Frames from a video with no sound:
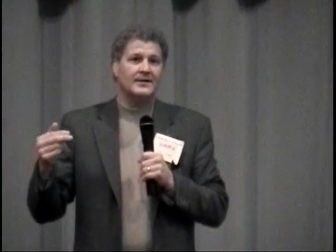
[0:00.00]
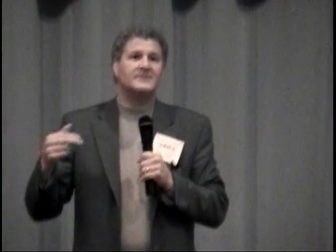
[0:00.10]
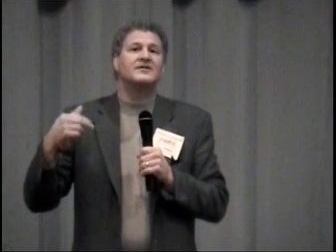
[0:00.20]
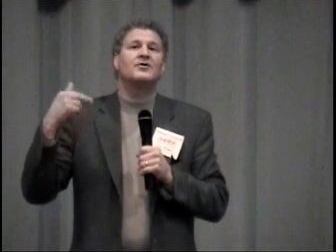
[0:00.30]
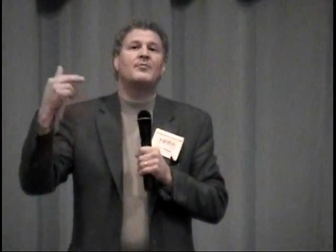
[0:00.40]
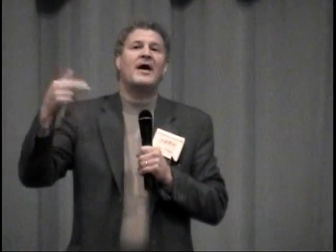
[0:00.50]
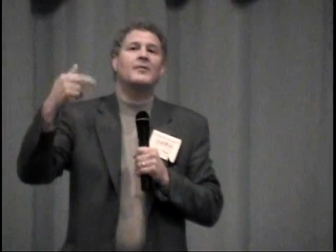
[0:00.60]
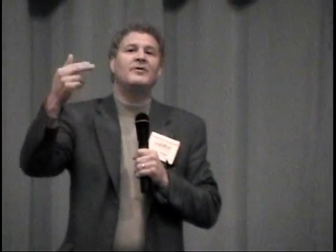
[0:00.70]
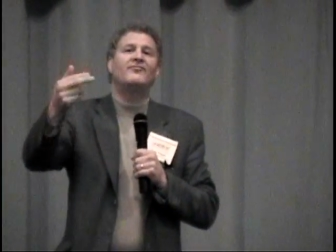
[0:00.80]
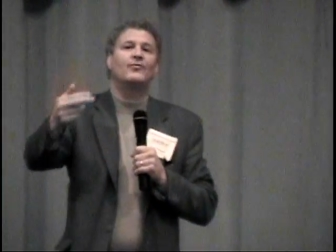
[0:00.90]
Let's look
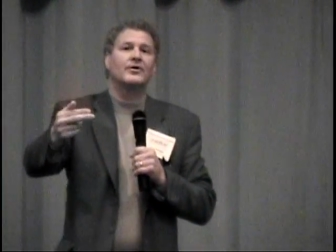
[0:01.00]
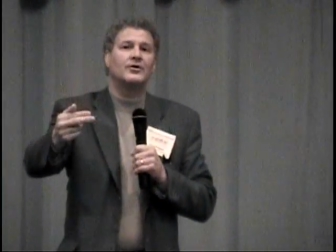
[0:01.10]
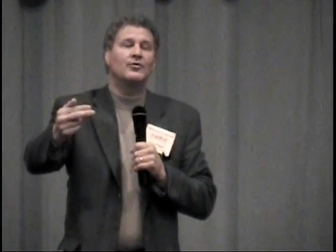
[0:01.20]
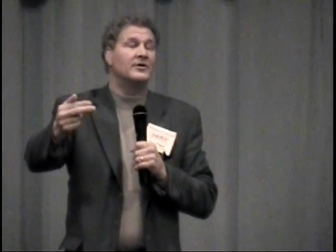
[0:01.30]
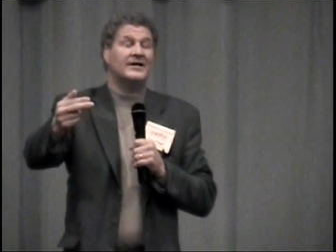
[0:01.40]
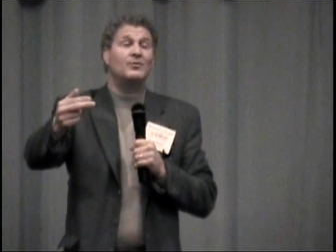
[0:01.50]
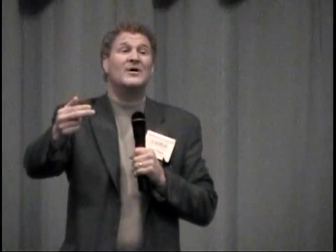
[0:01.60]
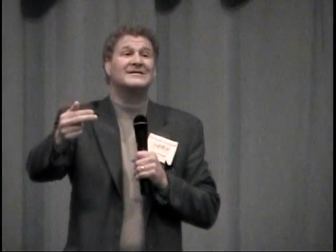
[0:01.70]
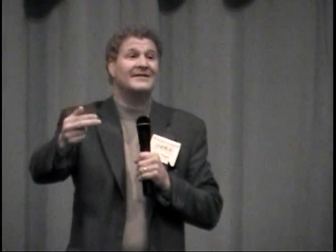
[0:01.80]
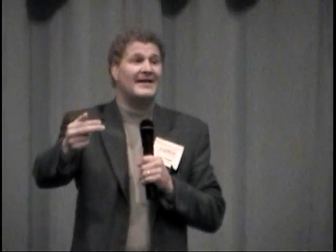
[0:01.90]
back before Google. It
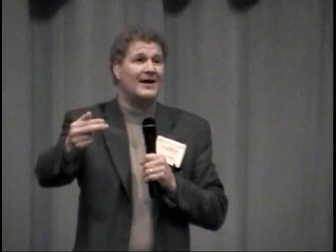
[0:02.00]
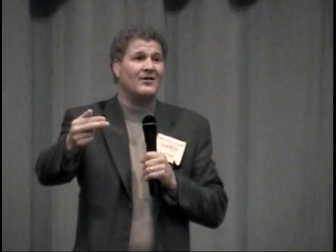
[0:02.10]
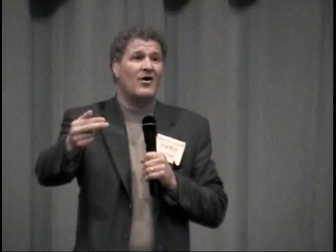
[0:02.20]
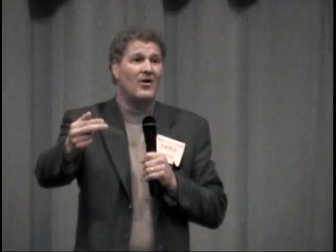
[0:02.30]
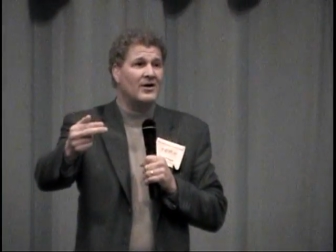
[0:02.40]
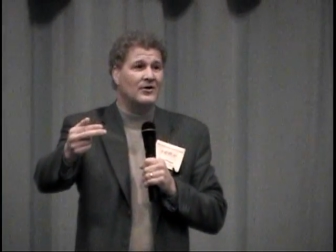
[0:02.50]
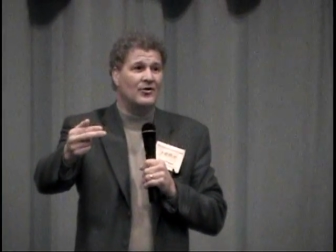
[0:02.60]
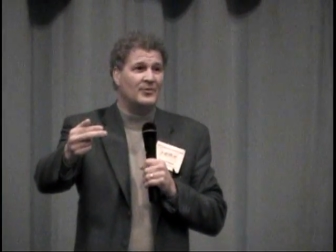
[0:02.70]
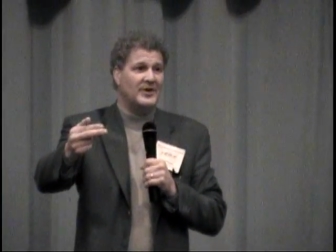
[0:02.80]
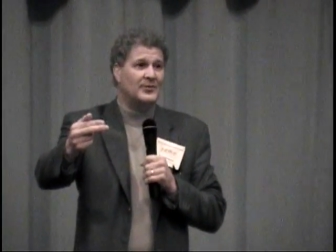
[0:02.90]
wasn't that long ago,